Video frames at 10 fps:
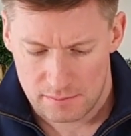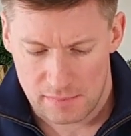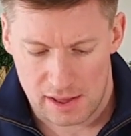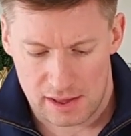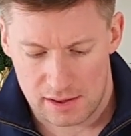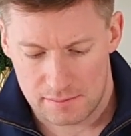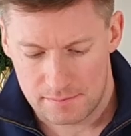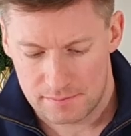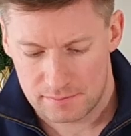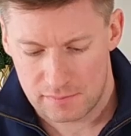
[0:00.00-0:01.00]
to
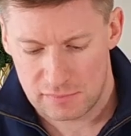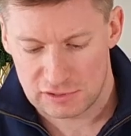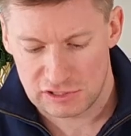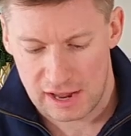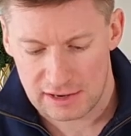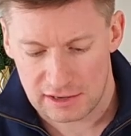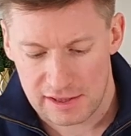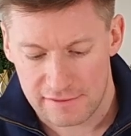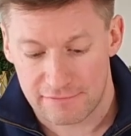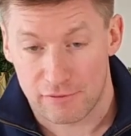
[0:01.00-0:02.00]

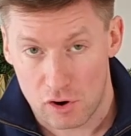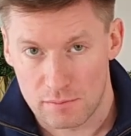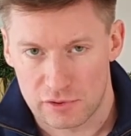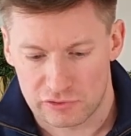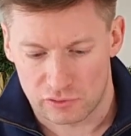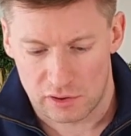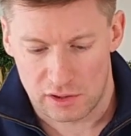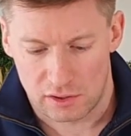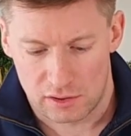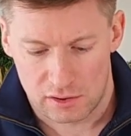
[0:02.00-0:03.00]
gently firm the
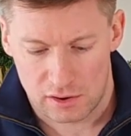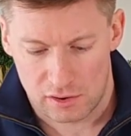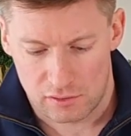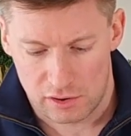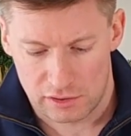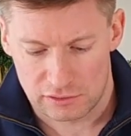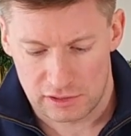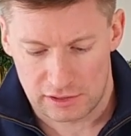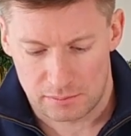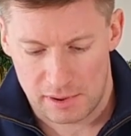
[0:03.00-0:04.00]
soil around your
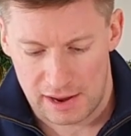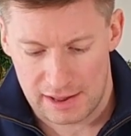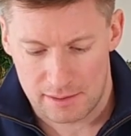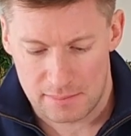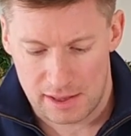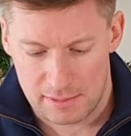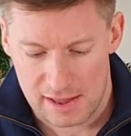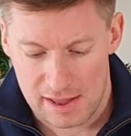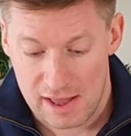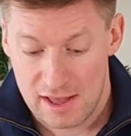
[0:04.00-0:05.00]
little Pilea
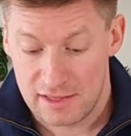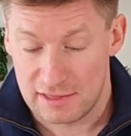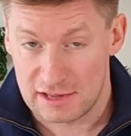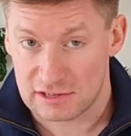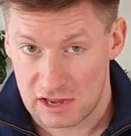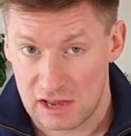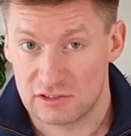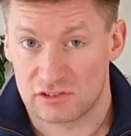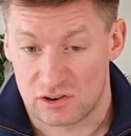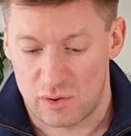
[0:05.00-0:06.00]
baby. These
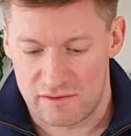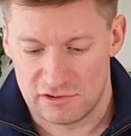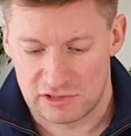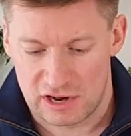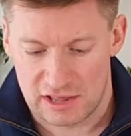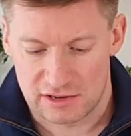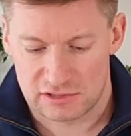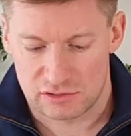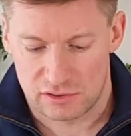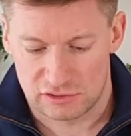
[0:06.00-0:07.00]
guys are quite resilient,
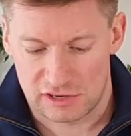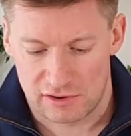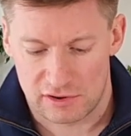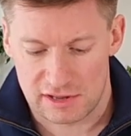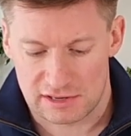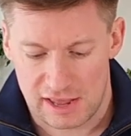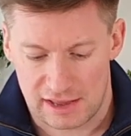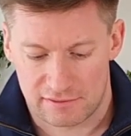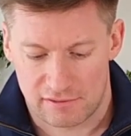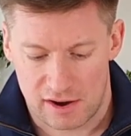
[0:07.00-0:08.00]
so they'll generally
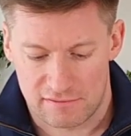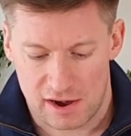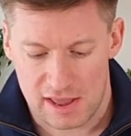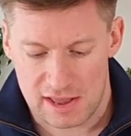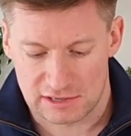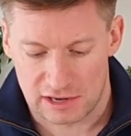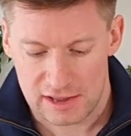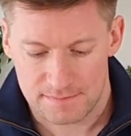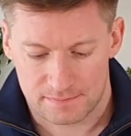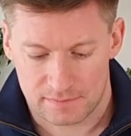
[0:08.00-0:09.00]
take very, very easily.